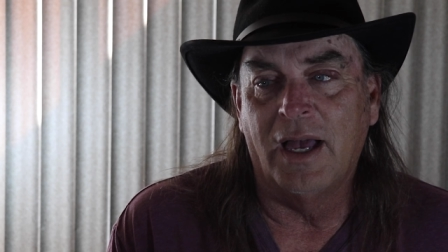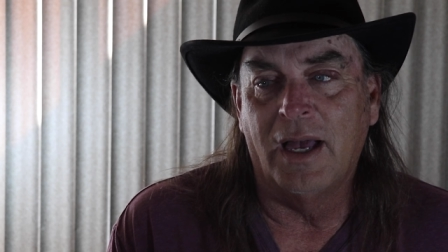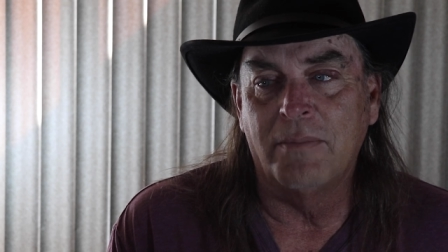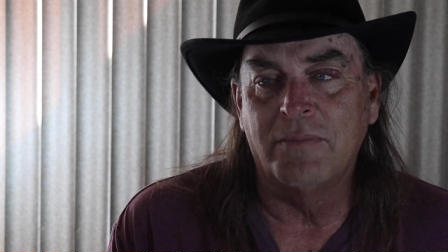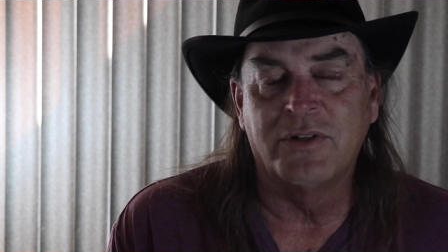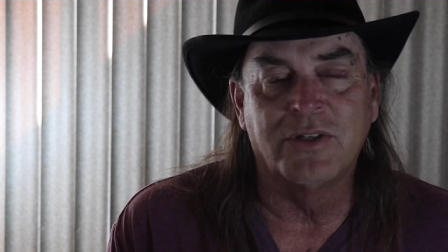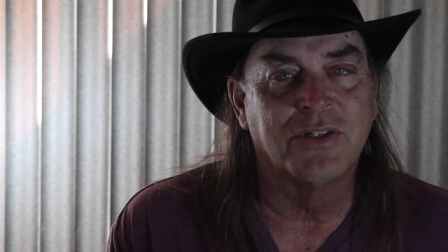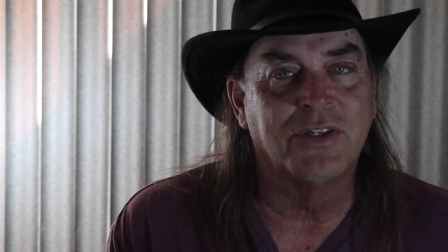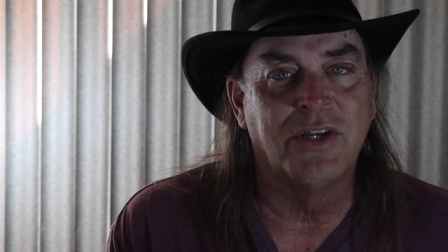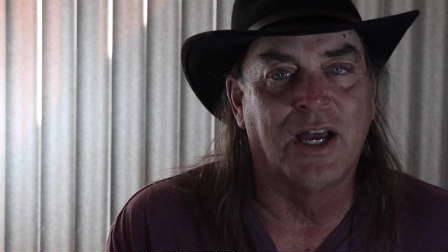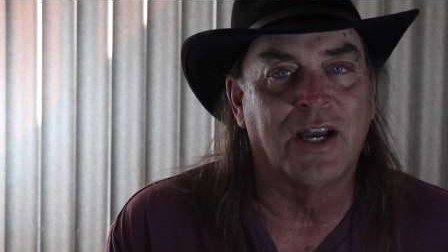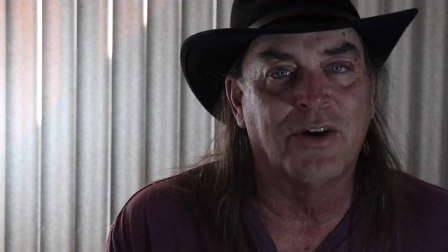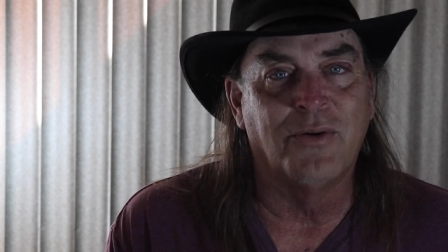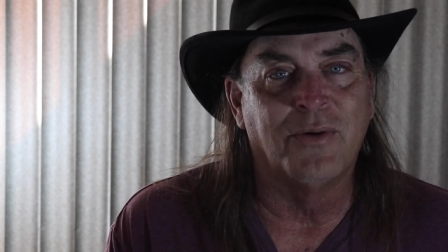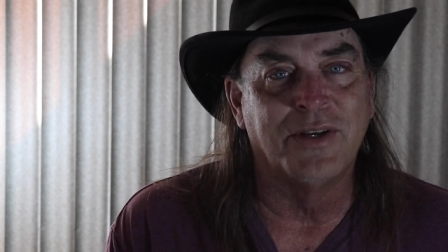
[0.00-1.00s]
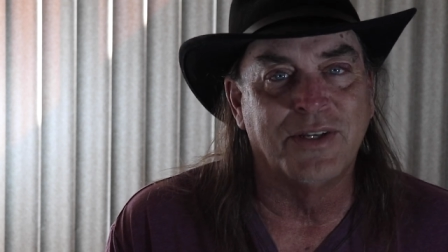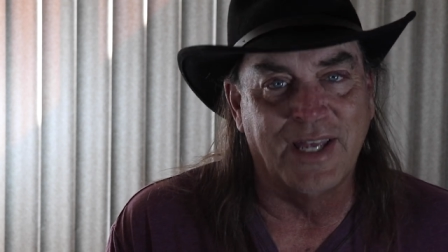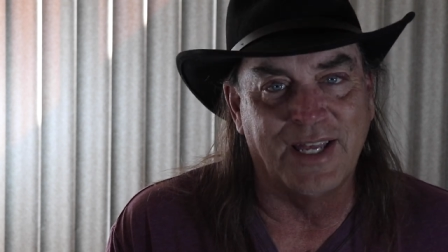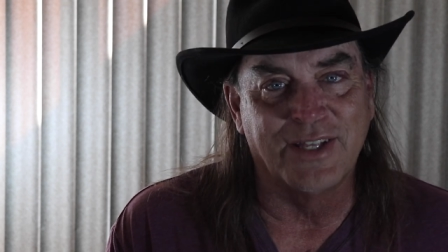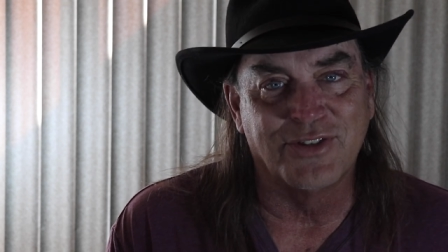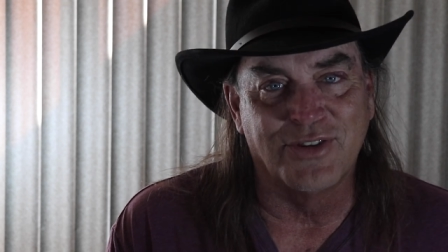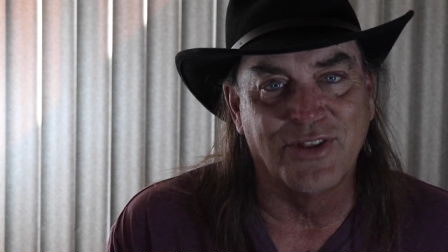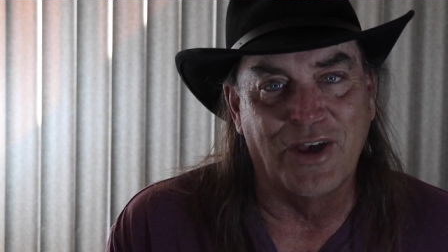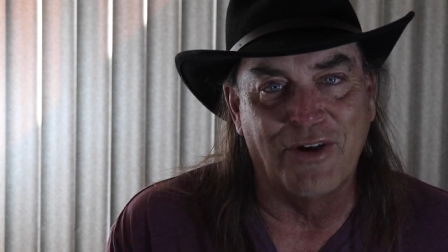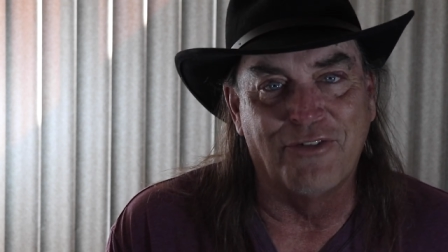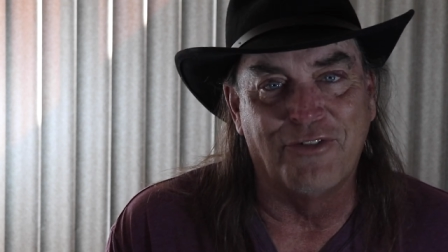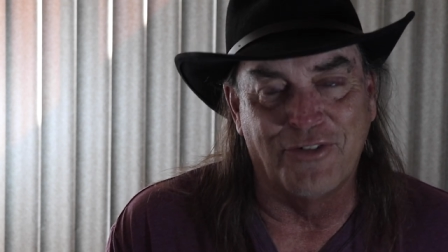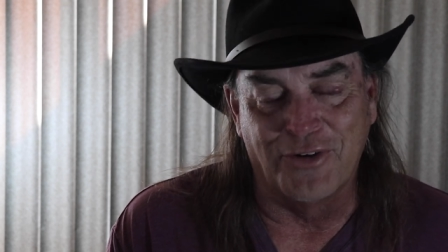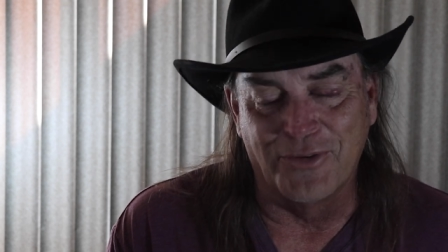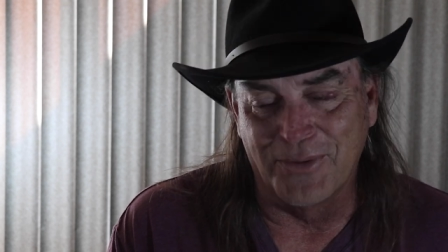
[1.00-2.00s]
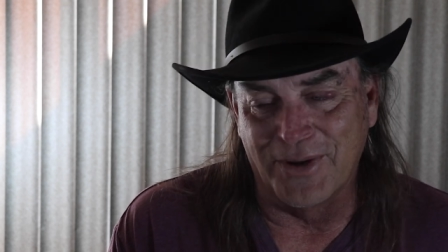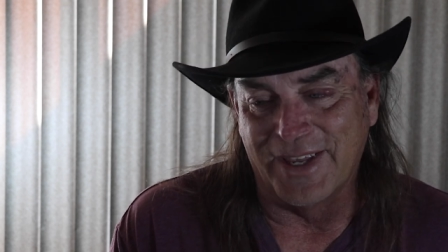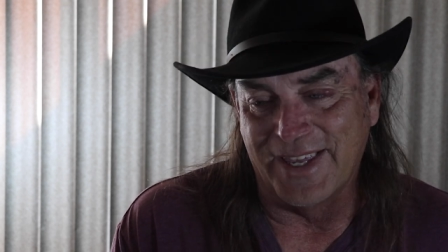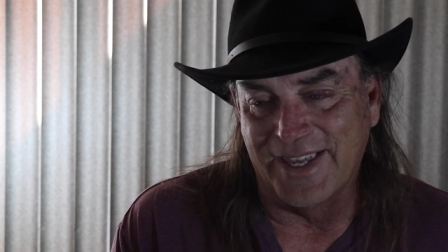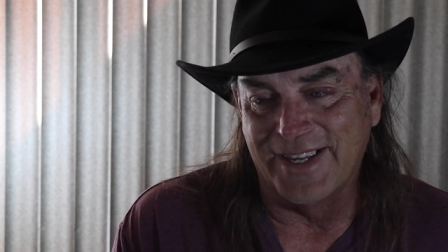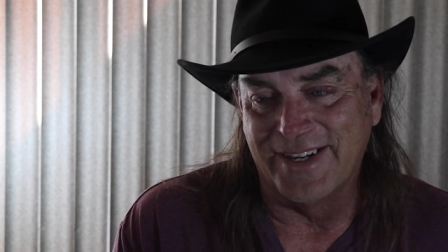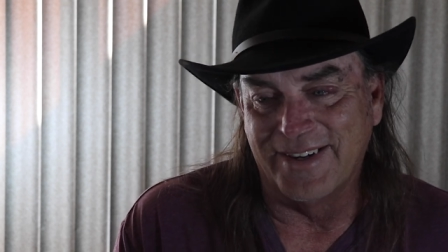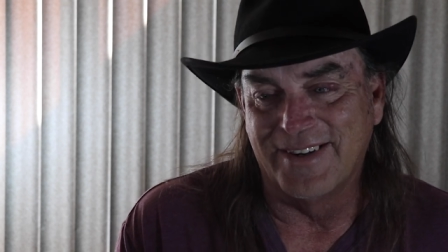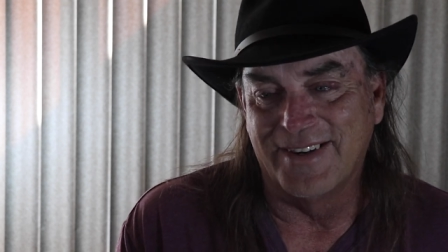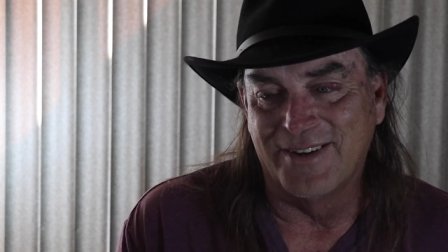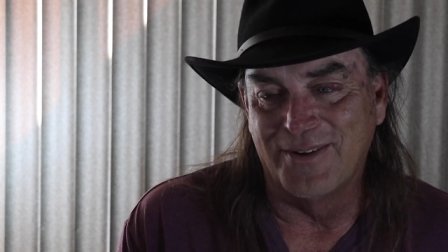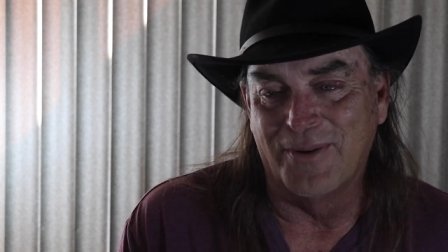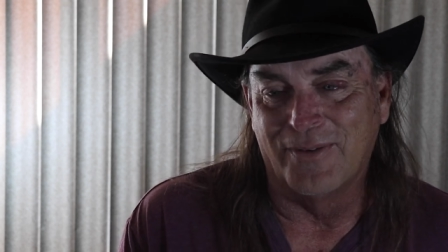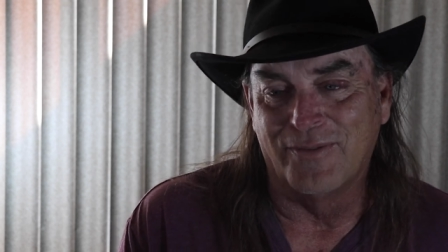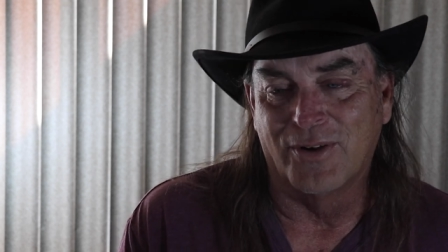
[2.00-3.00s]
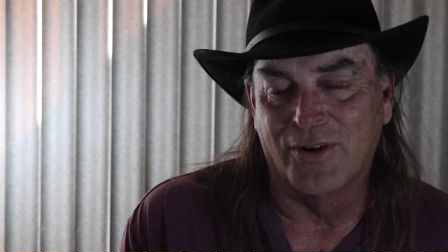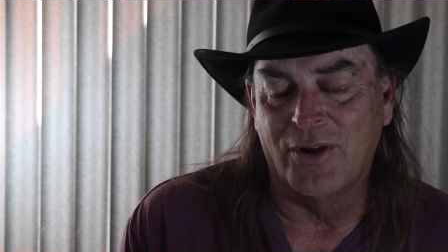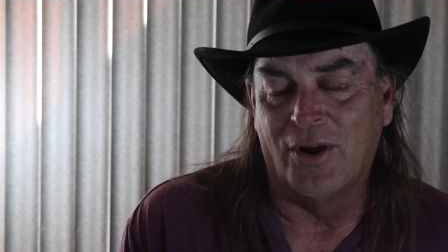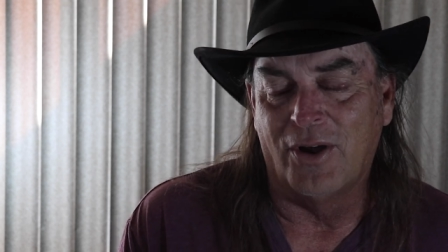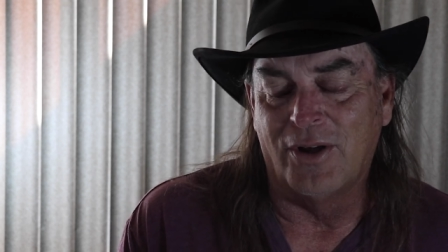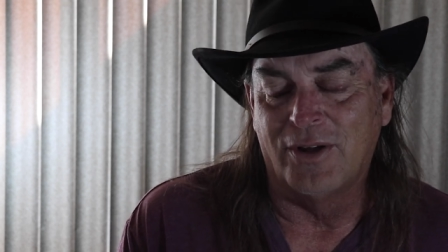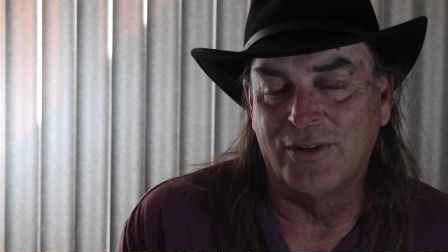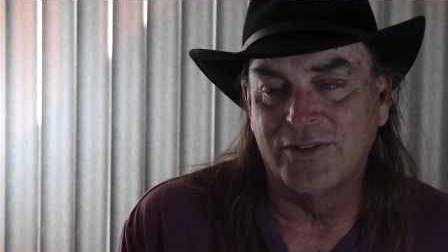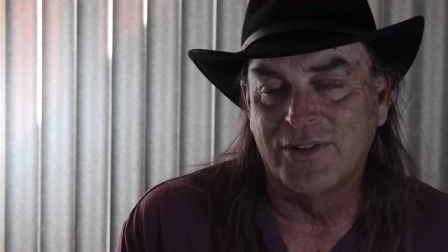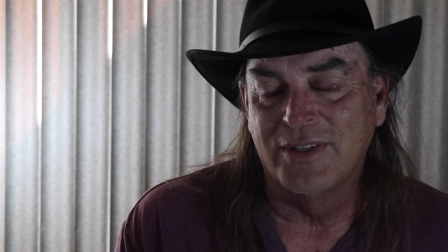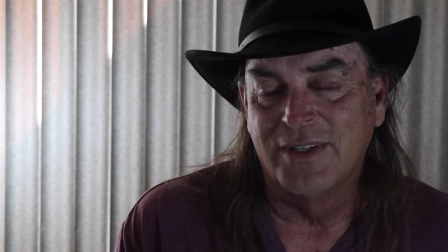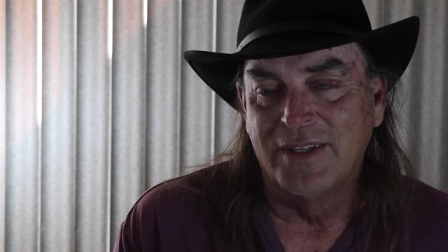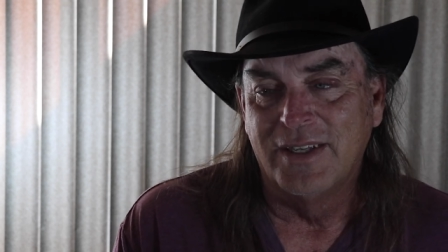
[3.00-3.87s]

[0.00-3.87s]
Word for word: I'm just not going to answer that phone again, whoever calls.